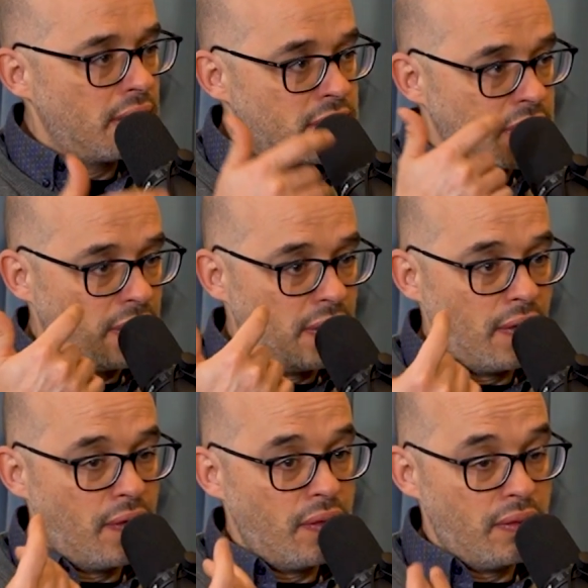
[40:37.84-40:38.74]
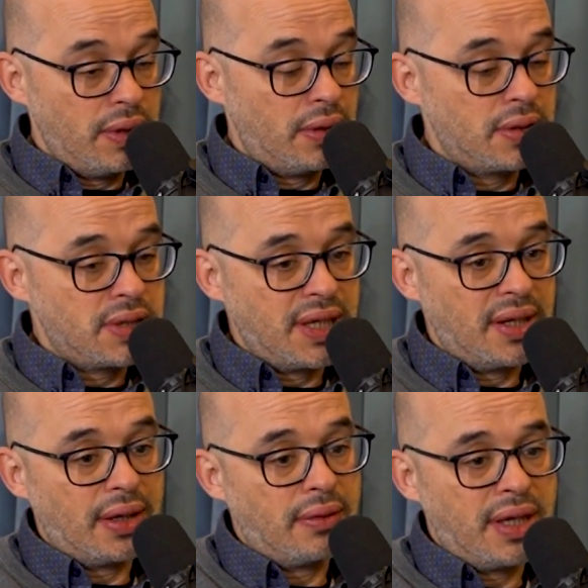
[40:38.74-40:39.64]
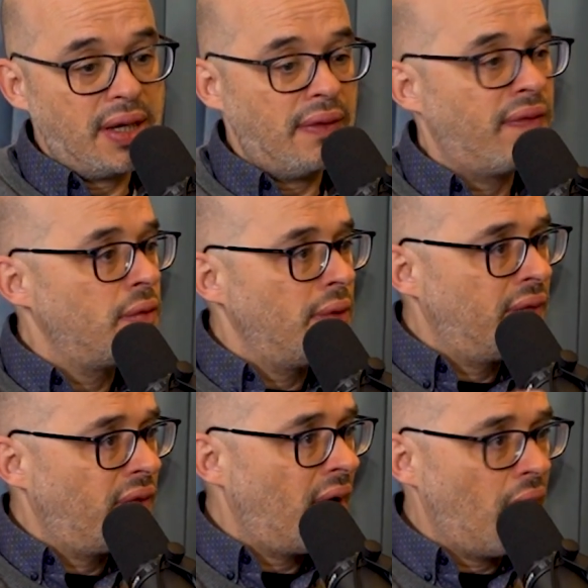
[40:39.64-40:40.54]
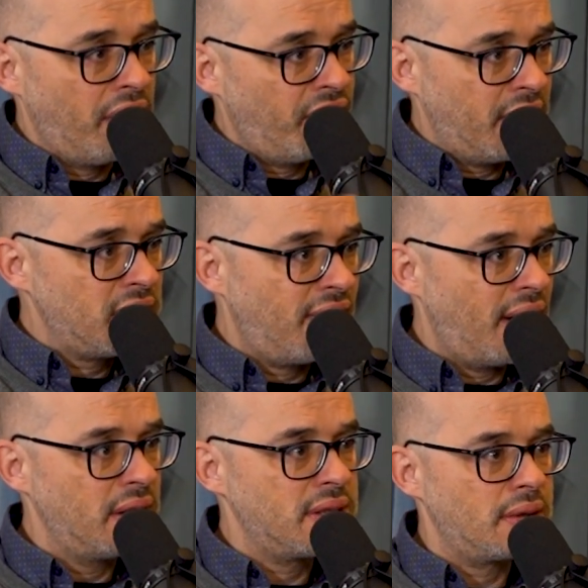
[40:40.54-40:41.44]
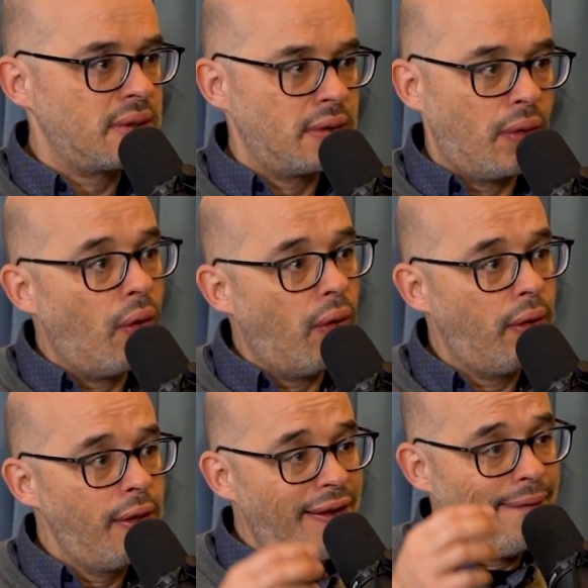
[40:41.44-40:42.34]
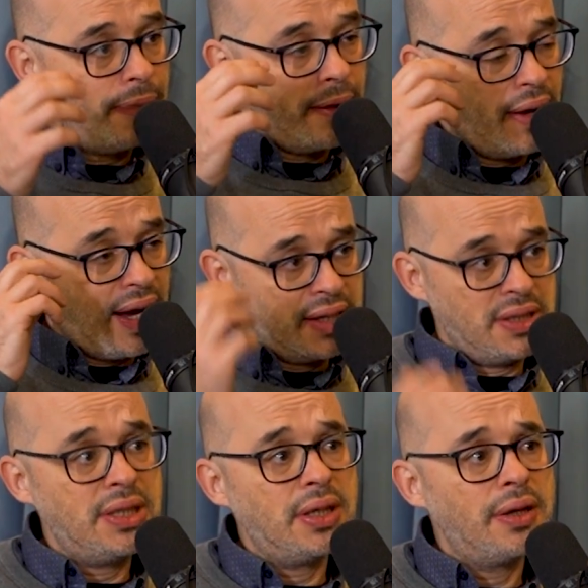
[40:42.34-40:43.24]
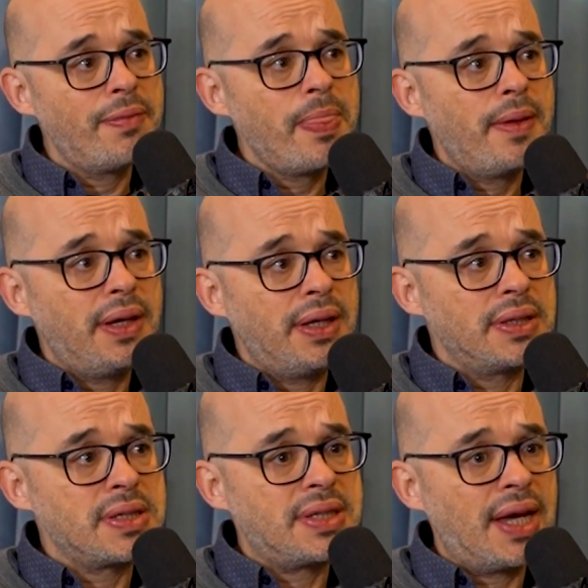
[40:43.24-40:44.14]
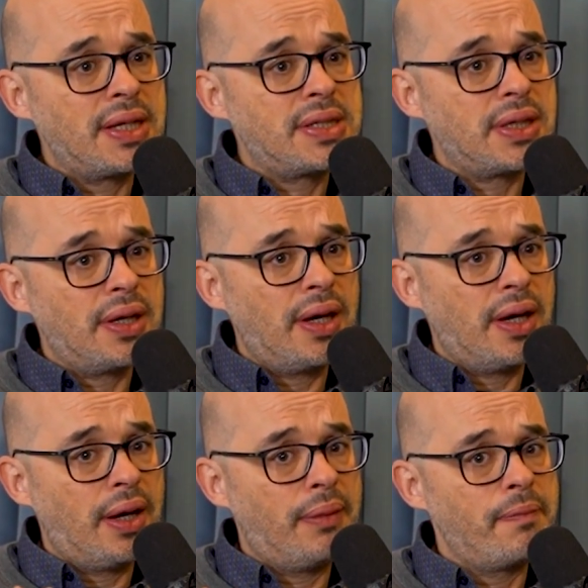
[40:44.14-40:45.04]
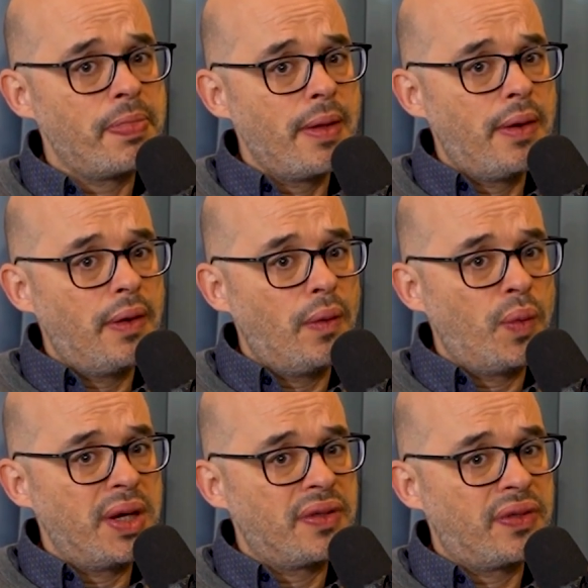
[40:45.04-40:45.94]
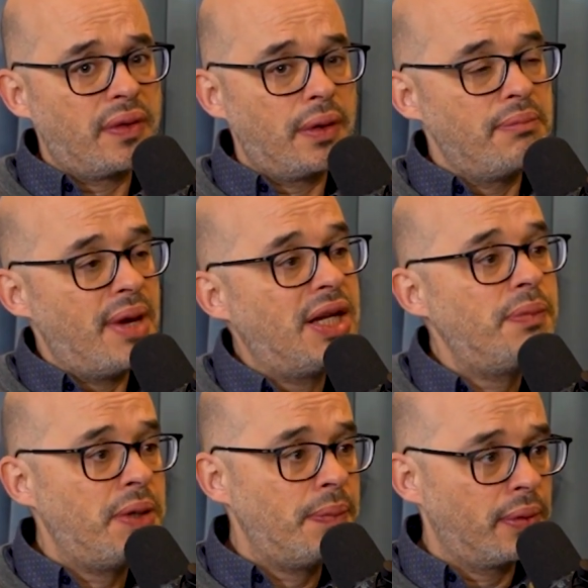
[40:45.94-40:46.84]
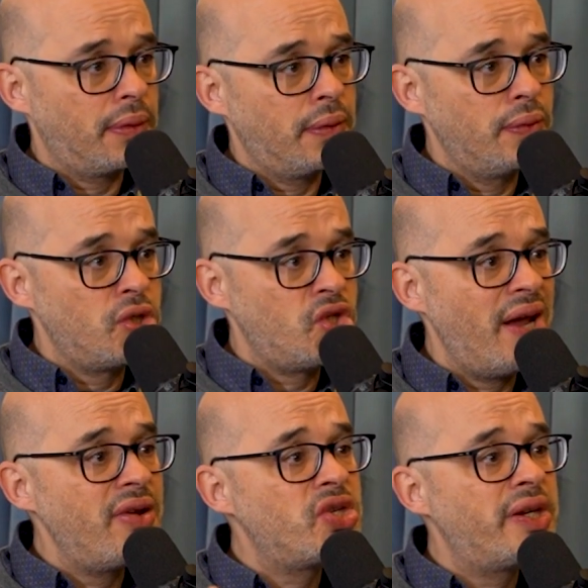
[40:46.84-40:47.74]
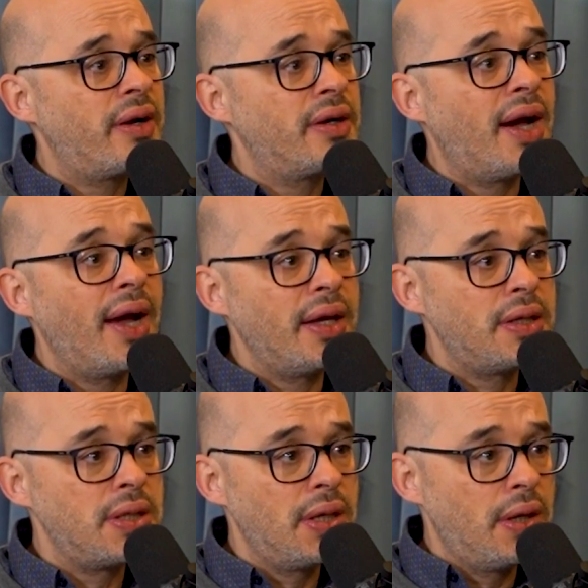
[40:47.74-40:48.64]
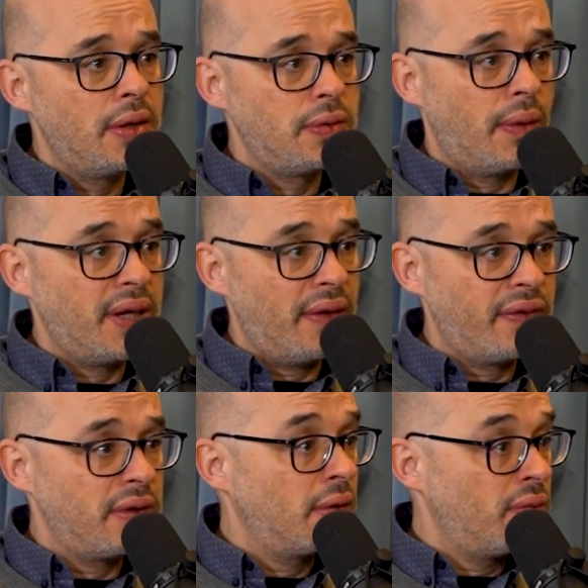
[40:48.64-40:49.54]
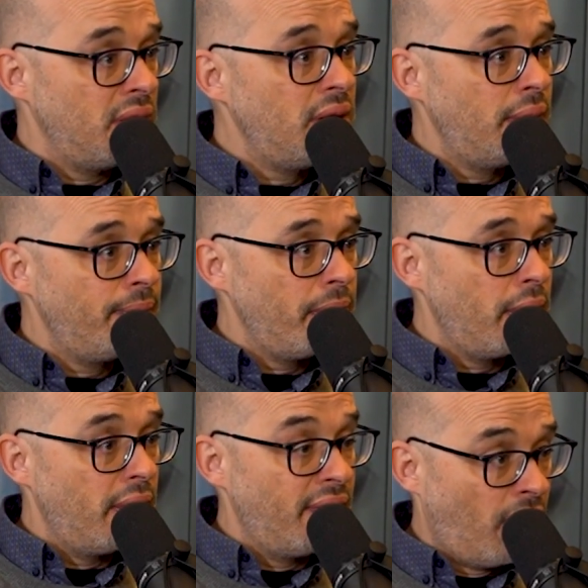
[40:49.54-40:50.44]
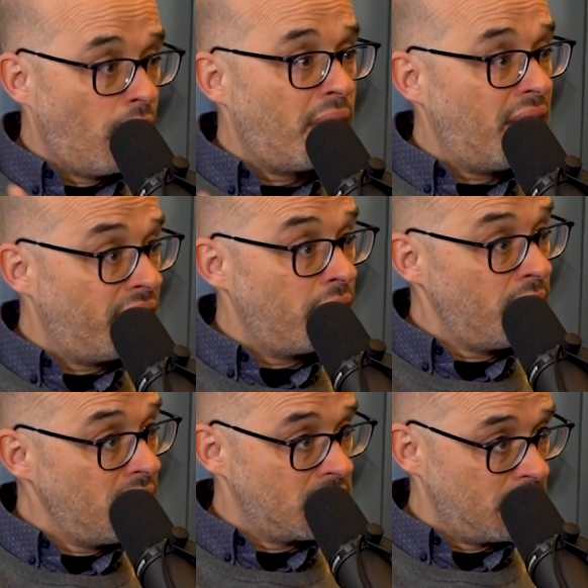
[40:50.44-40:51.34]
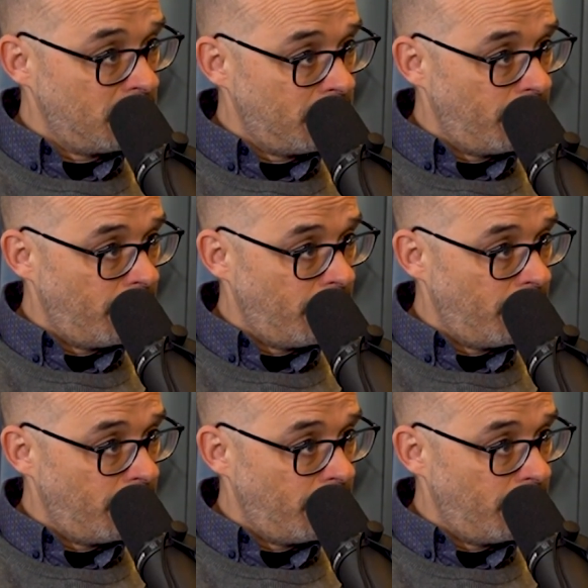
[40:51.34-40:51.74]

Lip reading: So we could say like, okay, if you do it for health, that's fine, etc. And the whole idea is that with many people who change their diet to whatever degree, for whatever reason,